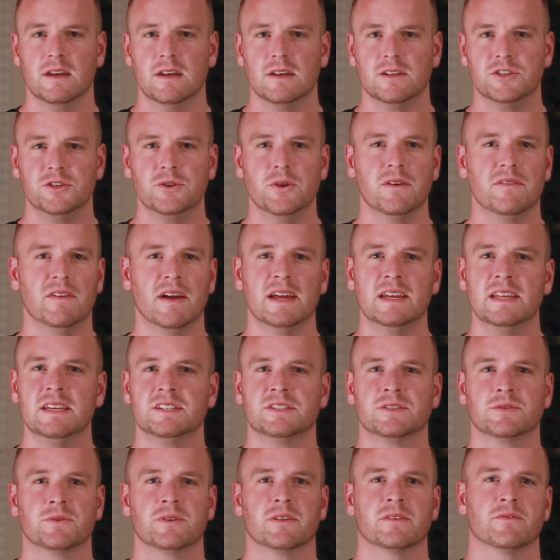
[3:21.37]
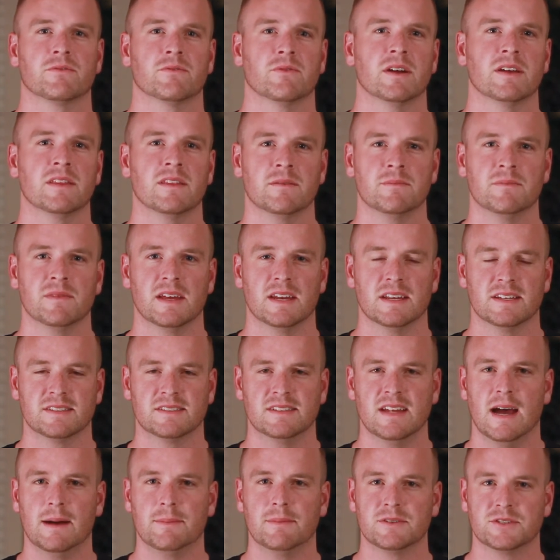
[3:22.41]
Do you have any sort of rhythm that
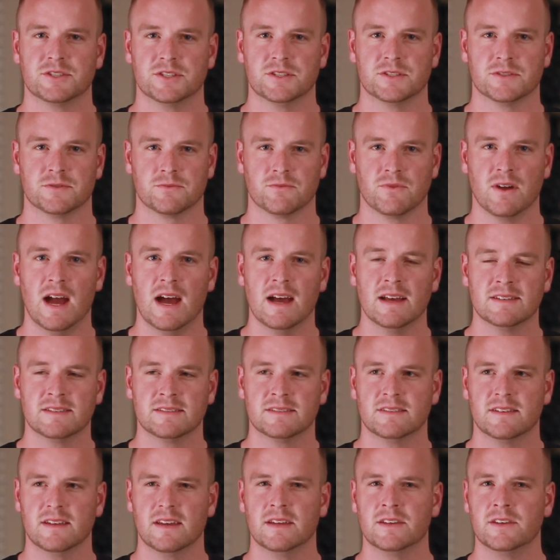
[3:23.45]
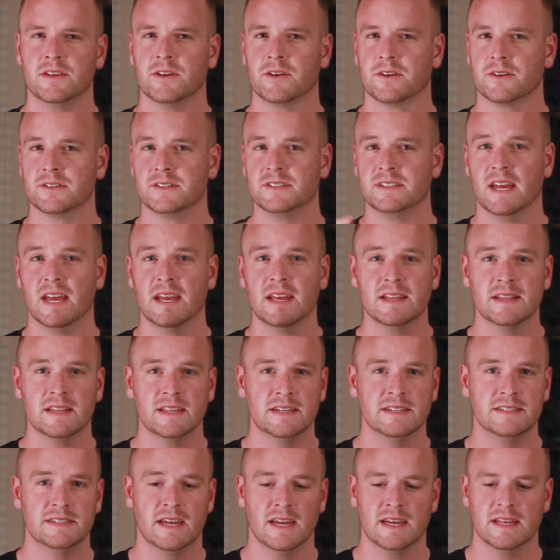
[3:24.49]
establishes rest in your
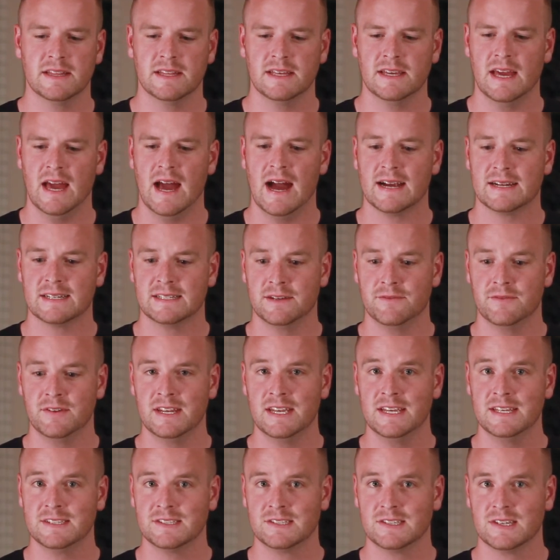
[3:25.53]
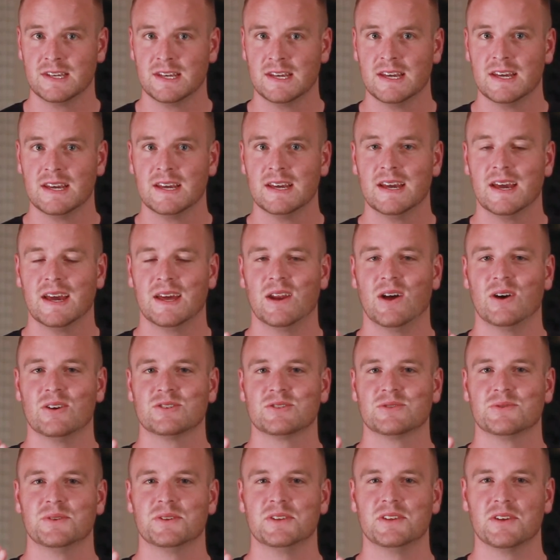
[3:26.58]
daily activities and
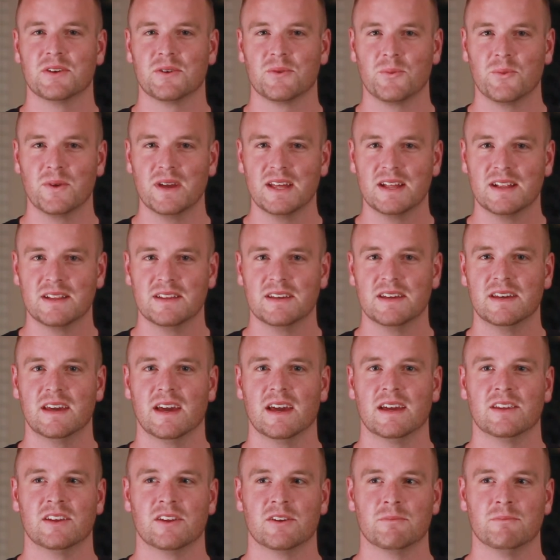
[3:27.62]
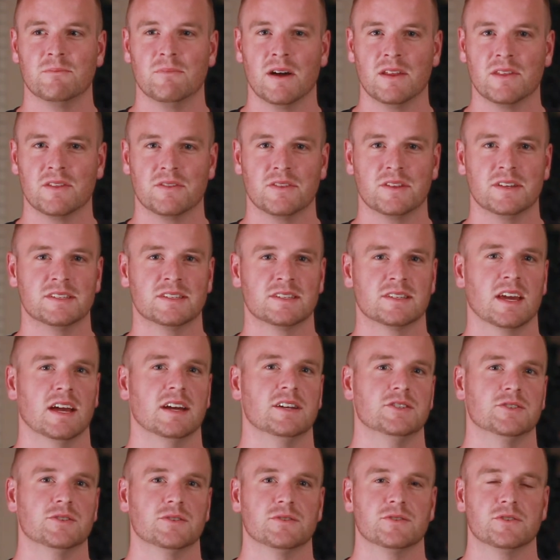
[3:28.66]
also in your weekly and your monthly
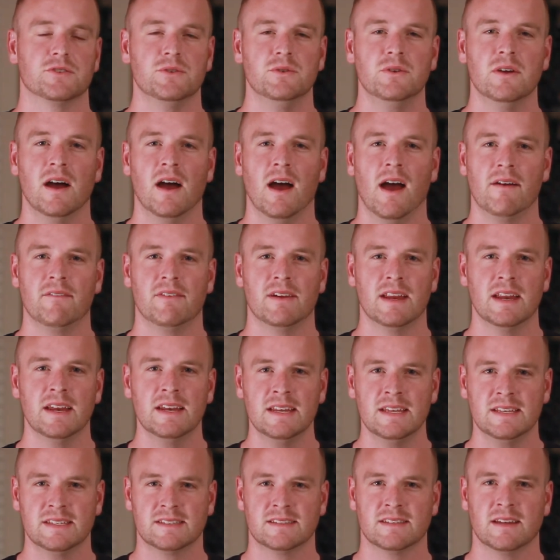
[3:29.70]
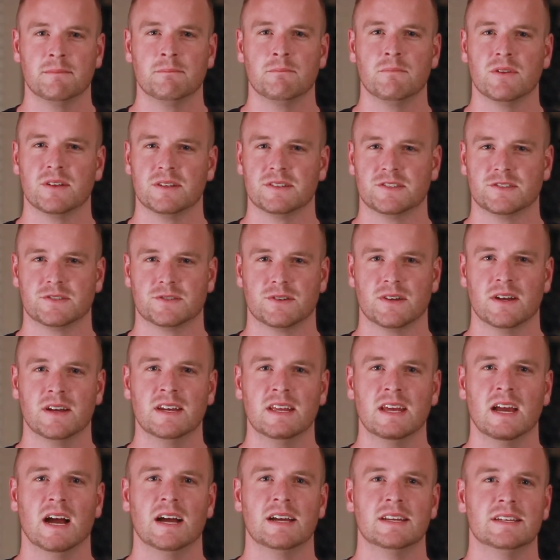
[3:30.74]
schedule? Do you have any semblance or
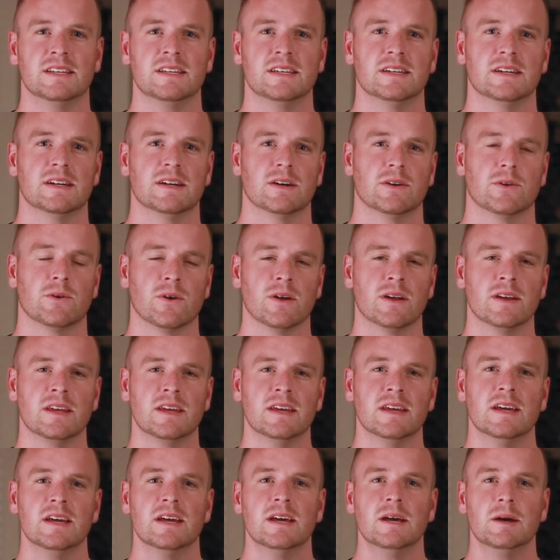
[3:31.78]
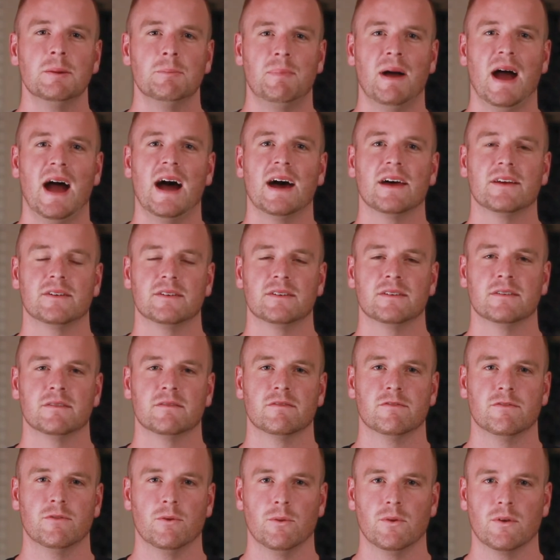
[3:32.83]
any idea or any pattern
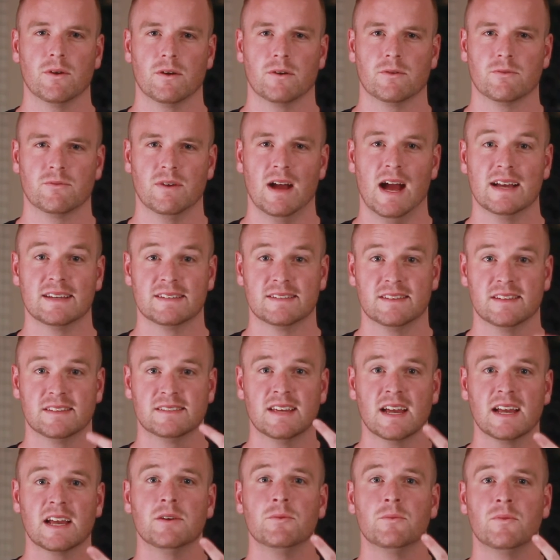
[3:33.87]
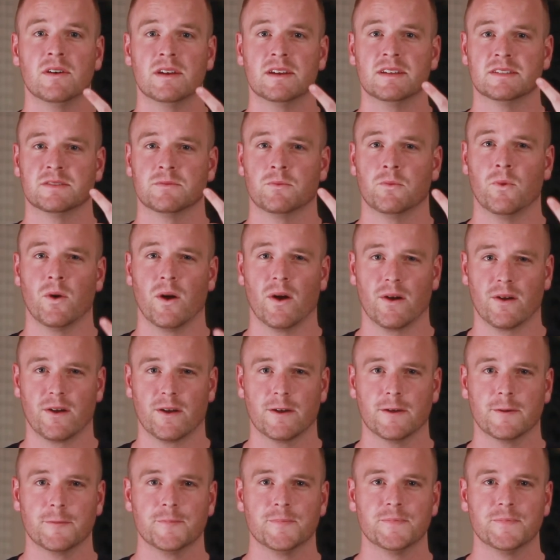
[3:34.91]
for rest? The second one is work.